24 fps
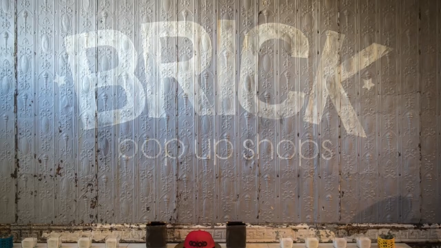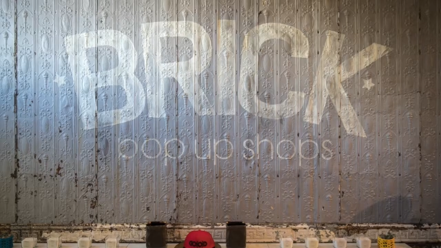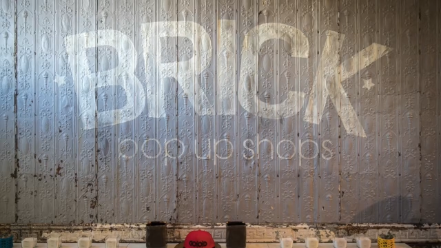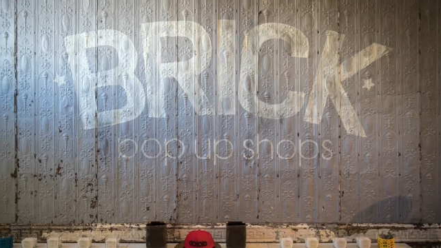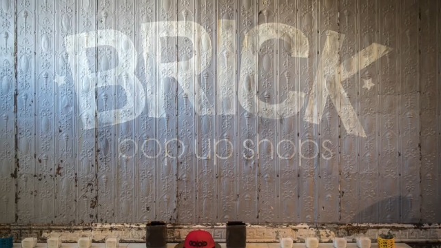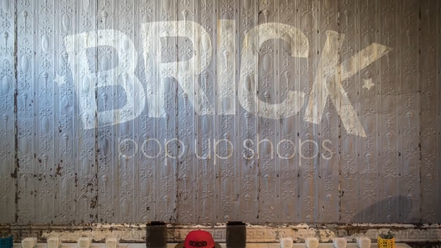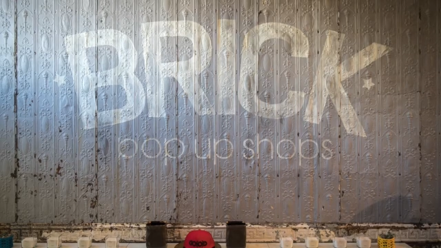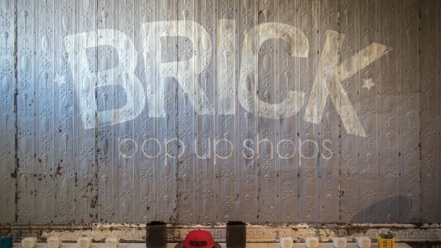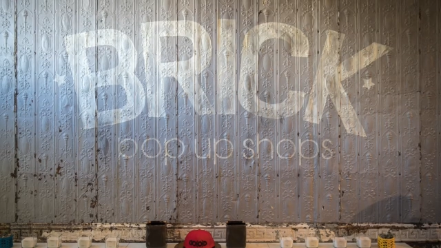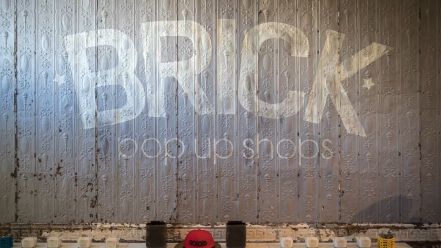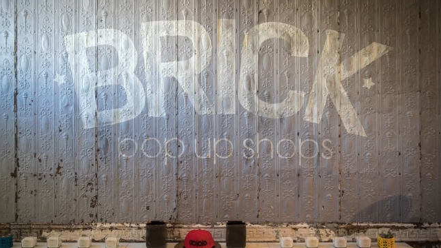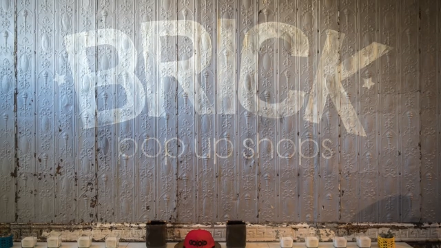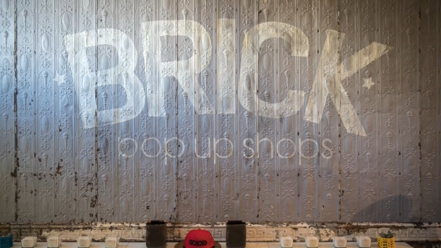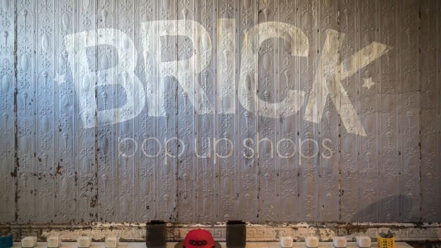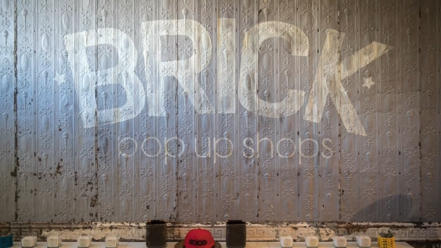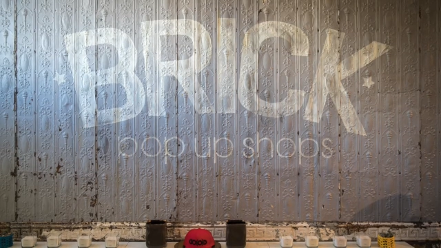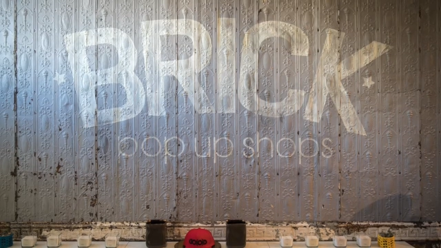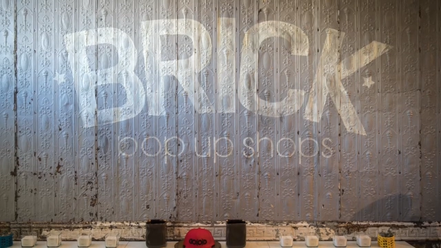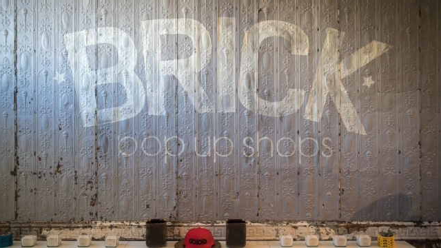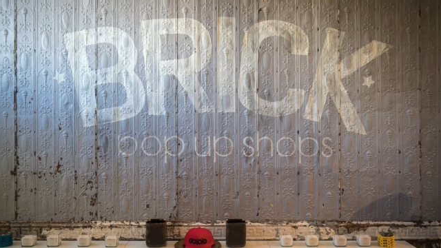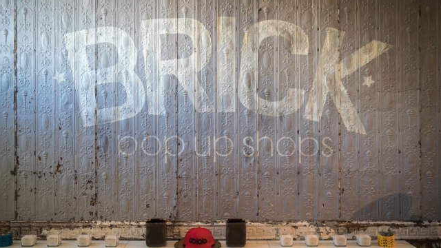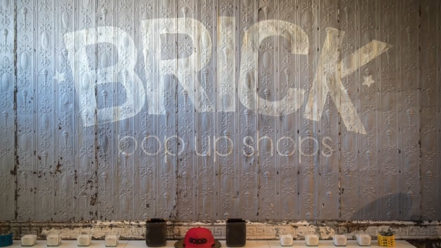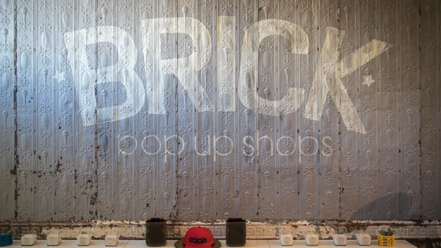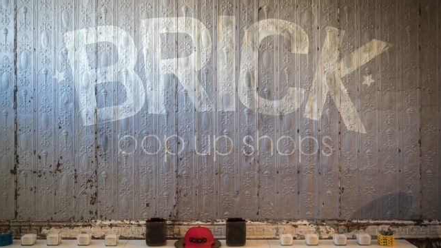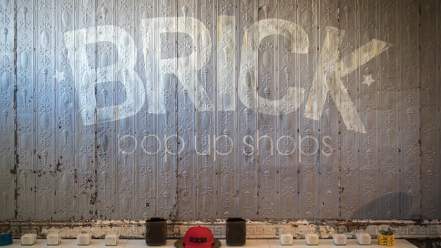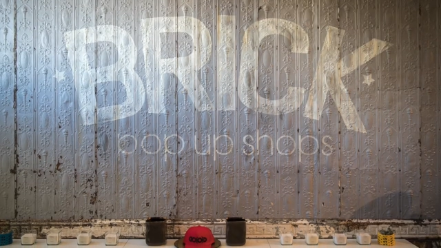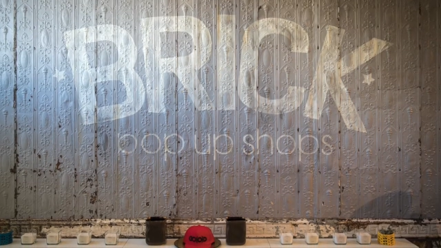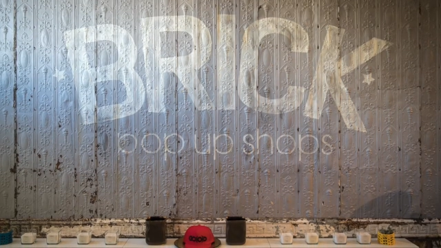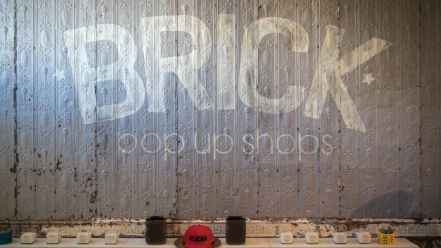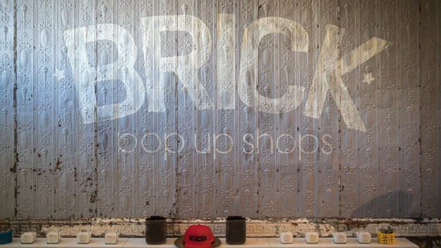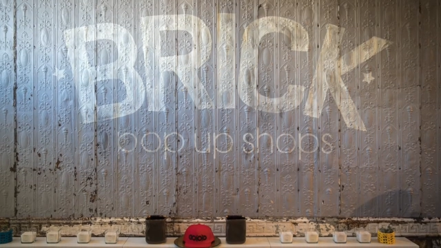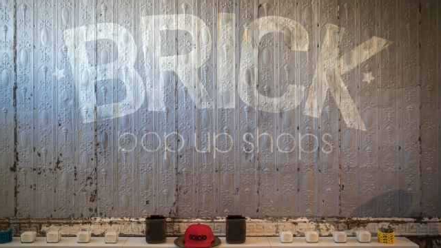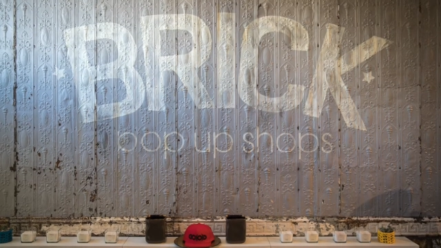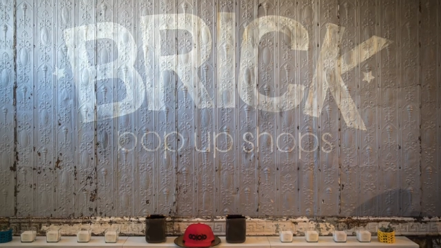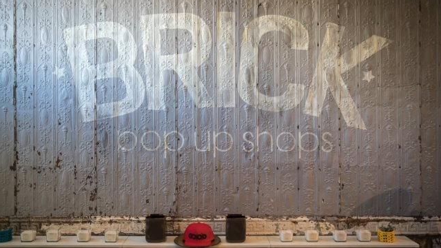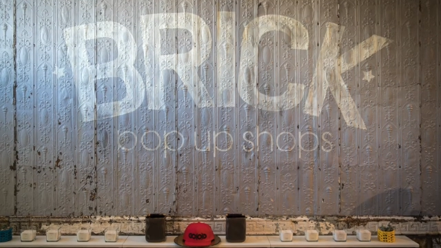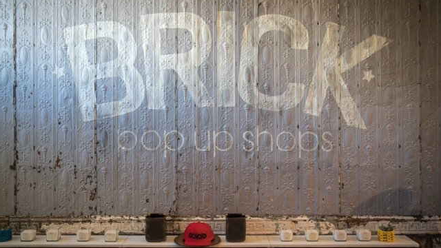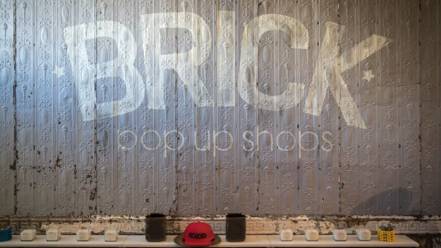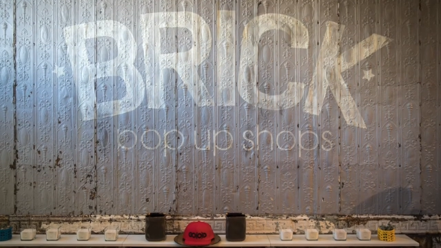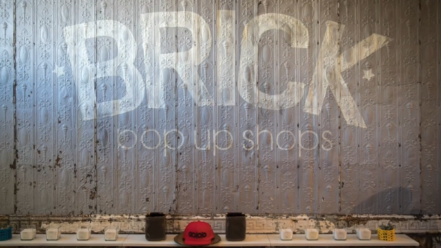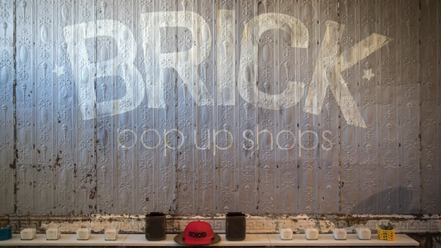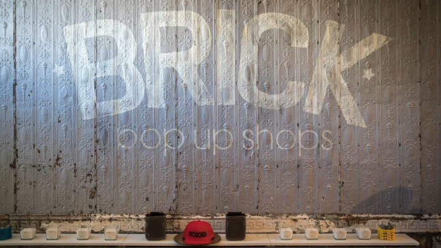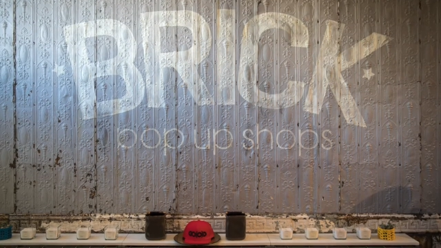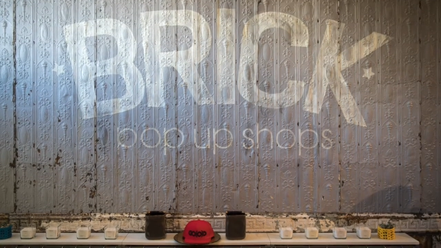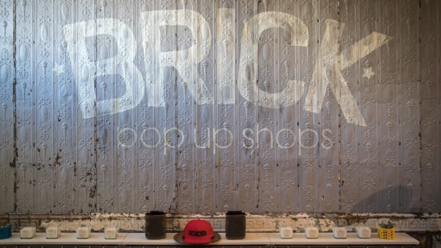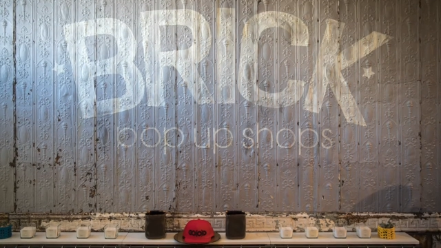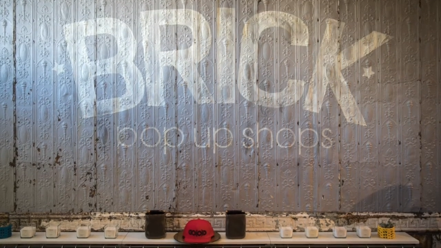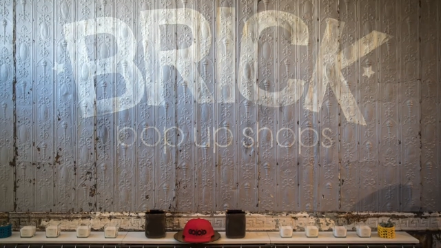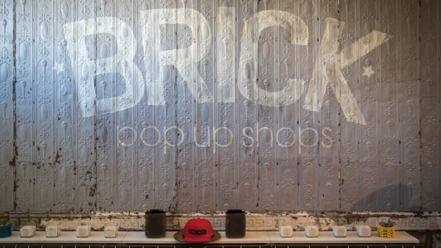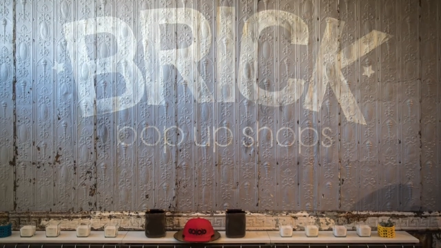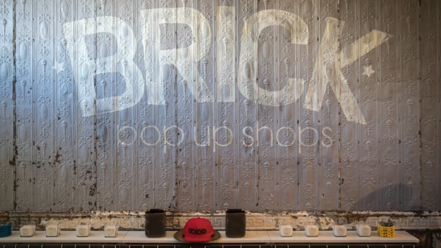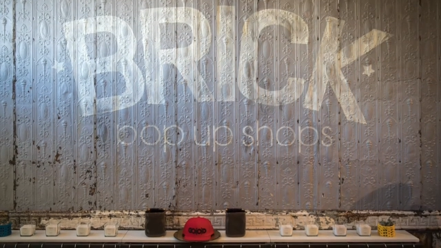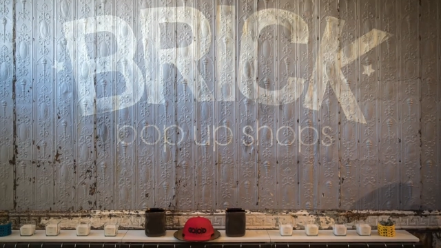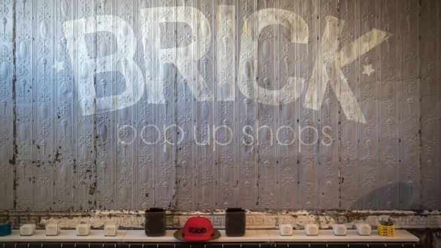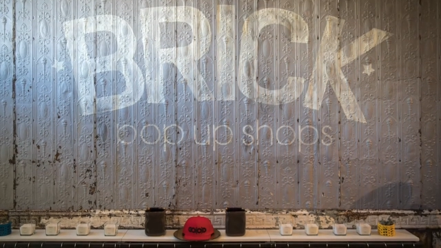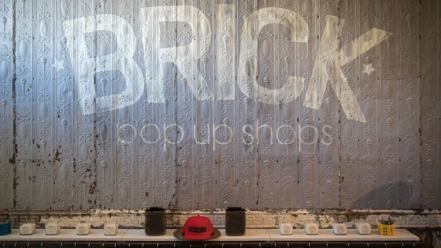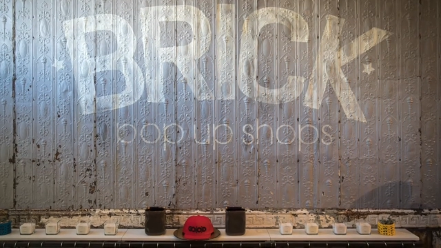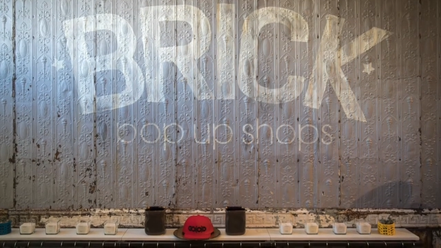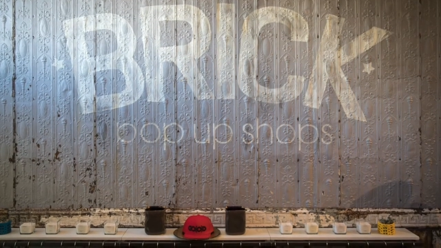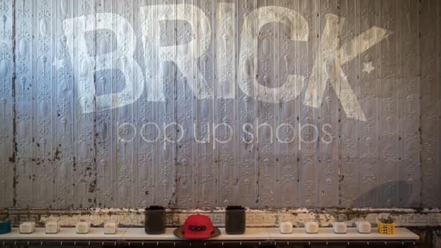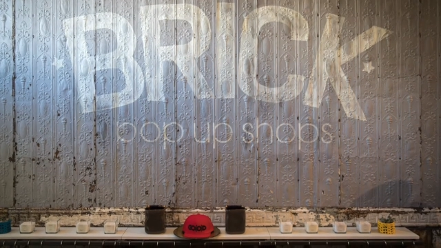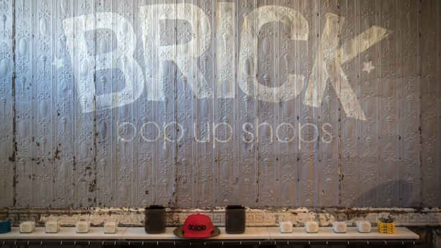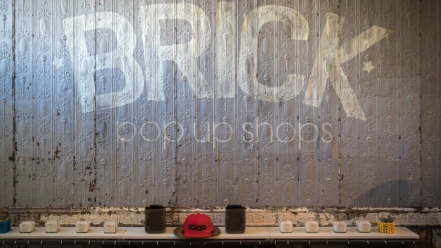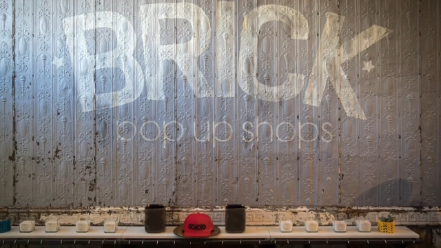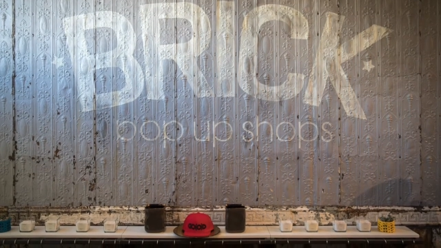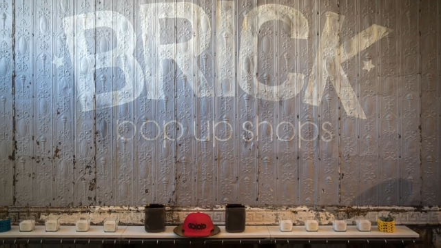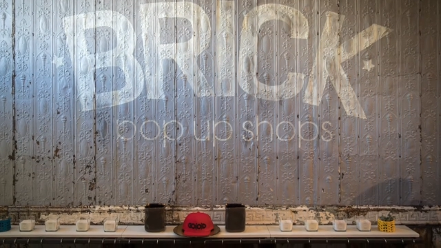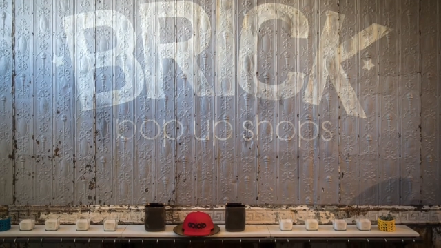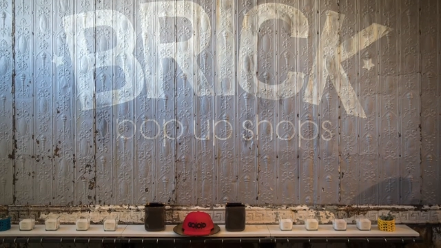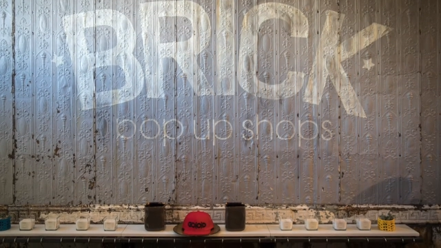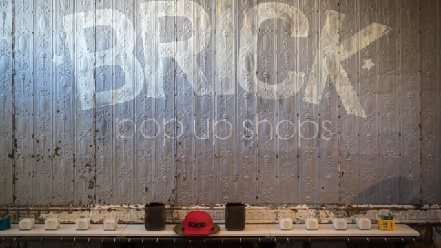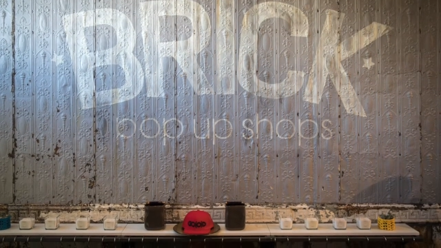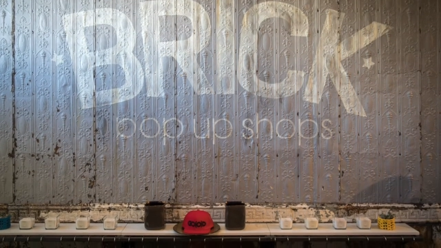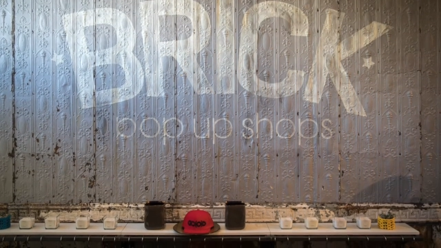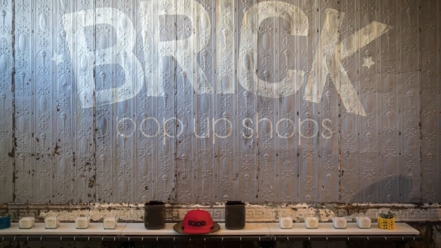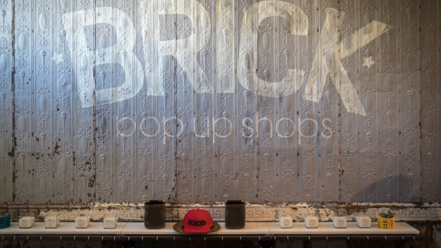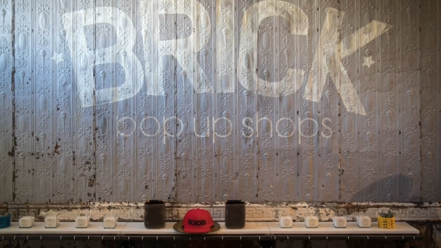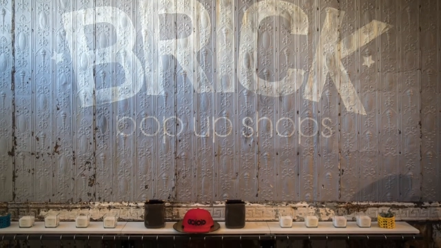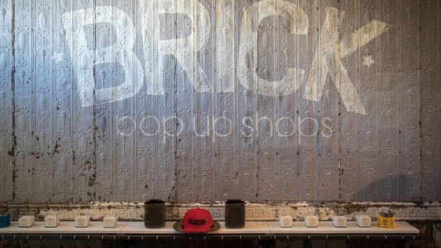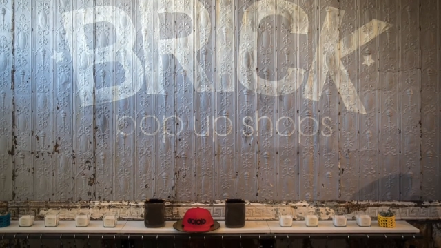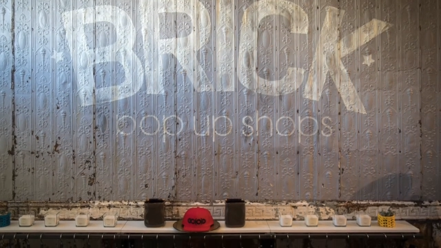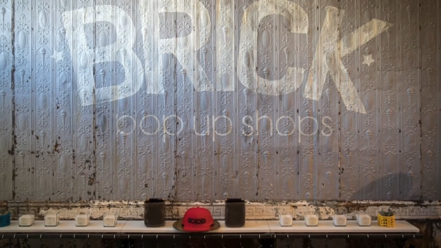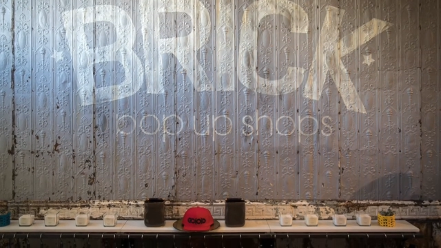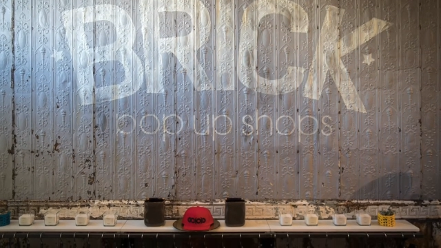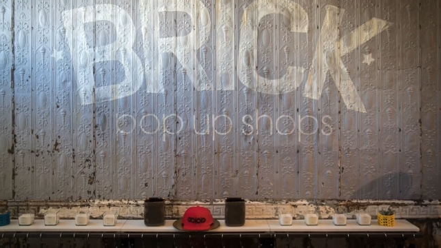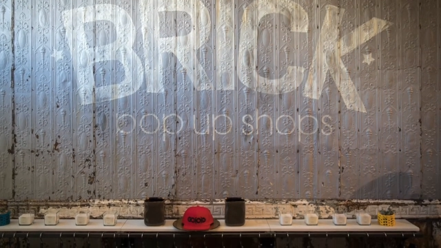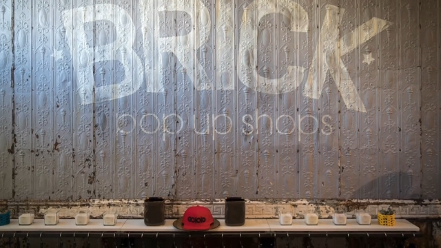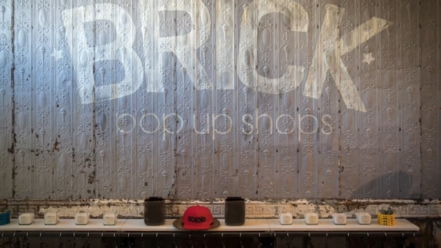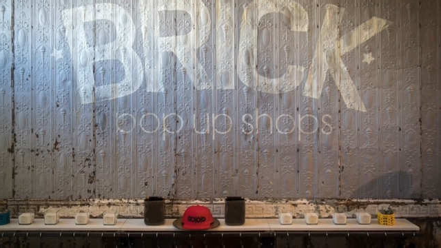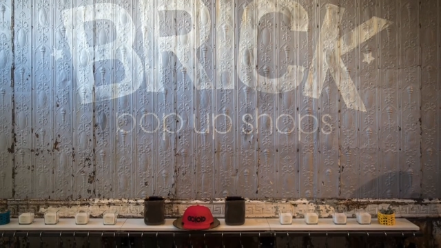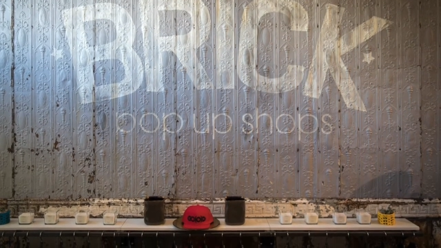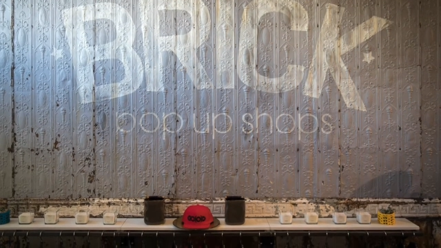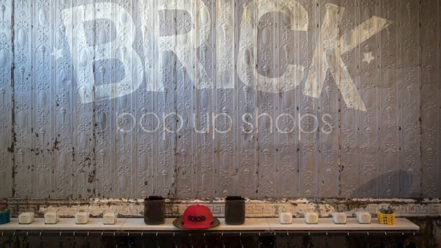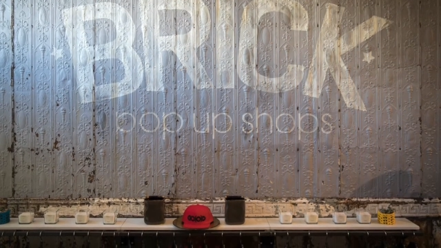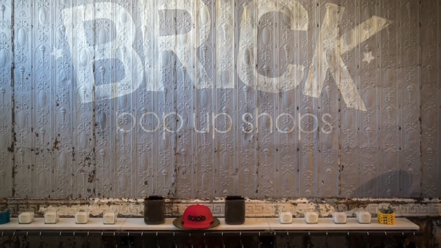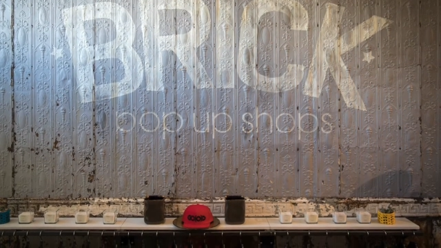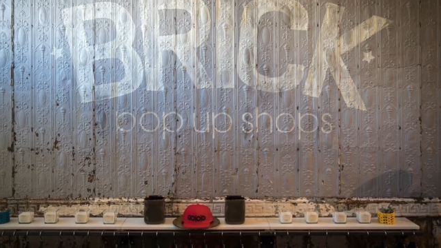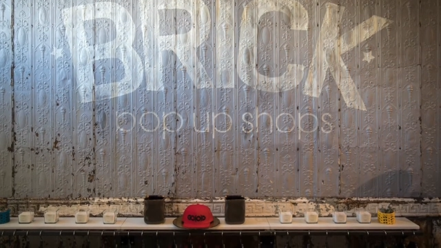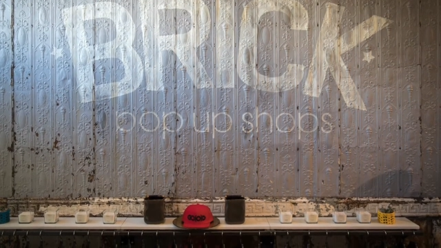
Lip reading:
(no speaker visible)